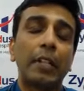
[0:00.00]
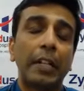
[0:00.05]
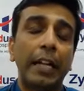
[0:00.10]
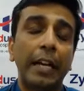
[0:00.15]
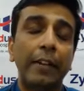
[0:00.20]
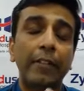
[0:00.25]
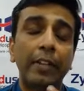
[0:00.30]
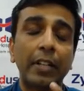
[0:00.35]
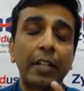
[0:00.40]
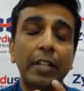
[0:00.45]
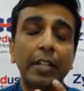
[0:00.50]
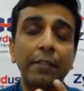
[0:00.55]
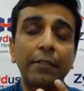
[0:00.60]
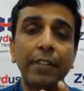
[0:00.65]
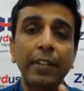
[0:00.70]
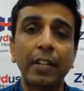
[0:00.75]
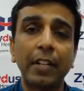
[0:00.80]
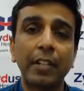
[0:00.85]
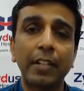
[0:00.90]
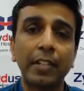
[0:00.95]
Having a
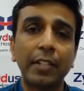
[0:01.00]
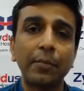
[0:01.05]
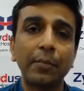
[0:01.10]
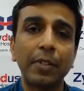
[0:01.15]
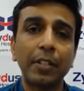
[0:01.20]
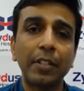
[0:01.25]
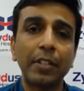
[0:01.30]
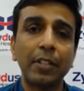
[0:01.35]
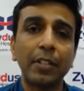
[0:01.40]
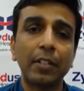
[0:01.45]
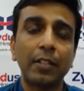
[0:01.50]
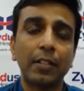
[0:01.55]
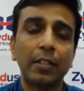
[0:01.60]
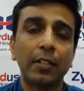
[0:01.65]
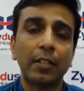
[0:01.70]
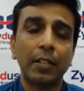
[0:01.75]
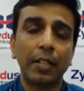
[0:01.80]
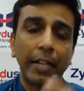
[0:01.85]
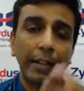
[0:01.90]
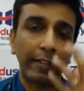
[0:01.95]
difficulty in breathing,
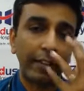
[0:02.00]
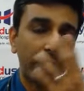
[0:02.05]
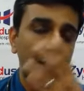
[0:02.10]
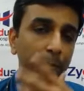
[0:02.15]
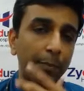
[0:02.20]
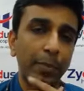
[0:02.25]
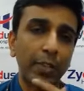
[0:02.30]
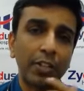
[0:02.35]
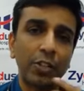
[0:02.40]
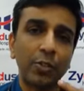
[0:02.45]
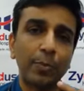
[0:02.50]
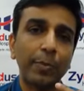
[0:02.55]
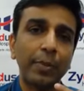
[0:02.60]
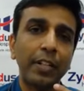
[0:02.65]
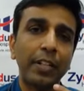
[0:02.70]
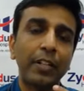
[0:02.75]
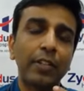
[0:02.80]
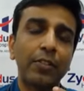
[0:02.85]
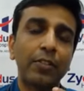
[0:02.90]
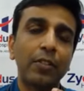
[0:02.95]
having a
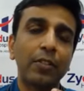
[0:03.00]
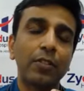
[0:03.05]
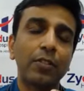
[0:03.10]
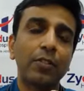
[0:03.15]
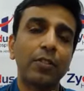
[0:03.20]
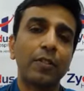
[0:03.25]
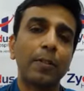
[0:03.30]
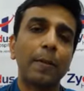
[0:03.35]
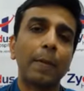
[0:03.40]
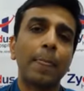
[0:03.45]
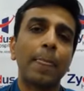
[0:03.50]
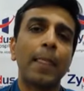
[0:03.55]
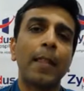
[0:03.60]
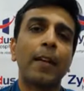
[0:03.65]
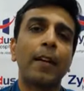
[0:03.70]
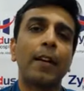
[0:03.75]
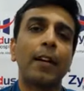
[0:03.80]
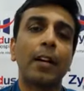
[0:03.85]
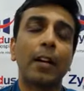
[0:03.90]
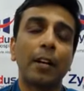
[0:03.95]
perspirations,
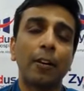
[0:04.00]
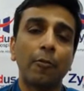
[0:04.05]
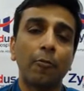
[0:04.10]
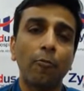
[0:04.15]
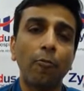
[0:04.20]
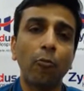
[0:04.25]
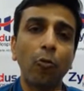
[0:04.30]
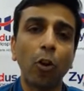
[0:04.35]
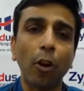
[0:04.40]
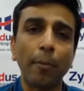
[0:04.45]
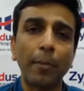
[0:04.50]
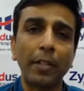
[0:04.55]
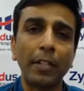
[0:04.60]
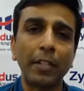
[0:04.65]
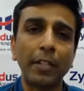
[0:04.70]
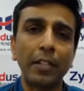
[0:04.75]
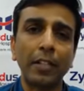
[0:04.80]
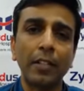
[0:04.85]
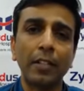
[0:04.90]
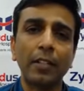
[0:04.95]

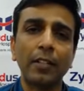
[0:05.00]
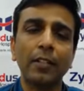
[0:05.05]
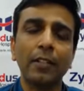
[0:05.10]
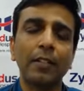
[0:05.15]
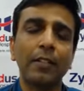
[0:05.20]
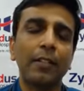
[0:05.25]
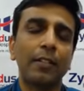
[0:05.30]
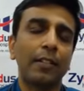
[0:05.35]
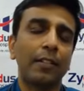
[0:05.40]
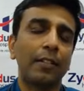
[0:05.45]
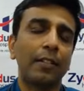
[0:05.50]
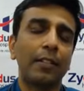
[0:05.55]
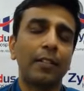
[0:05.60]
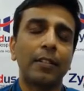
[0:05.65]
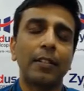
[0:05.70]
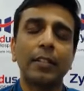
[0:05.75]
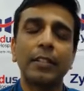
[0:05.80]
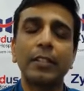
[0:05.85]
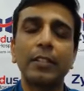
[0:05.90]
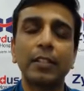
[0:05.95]
vomiting.
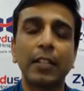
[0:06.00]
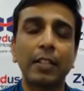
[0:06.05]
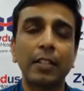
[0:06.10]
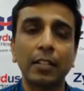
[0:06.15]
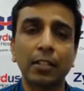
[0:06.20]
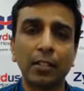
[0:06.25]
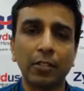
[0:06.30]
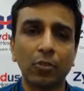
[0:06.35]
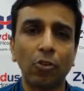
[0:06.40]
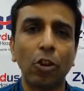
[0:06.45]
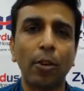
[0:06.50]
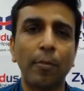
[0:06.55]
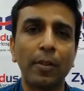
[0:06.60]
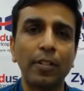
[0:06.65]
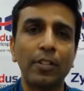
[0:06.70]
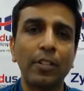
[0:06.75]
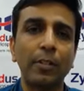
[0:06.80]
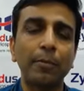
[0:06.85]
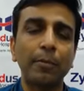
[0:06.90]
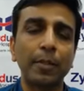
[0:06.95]
These are the
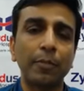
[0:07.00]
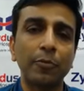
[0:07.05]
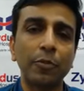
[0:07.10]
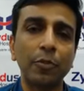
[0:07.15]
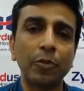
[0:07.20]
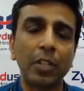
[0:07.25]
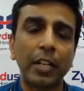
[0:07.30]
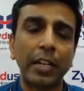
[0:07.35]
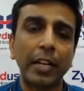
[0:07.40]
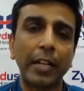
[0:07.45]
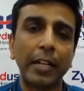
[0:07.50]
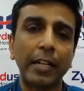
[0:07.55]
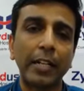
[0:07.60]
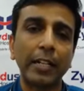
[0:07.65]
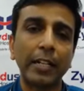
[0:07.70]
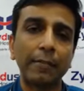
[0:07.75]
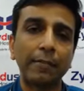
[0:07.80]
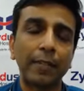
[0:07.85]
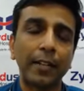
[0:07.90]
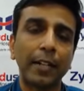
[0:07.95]
common symptoms which you can
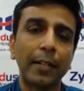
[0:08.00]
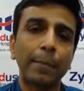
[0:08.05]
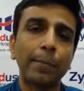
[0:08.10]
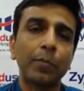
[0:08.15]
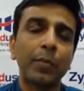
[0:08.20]
identify.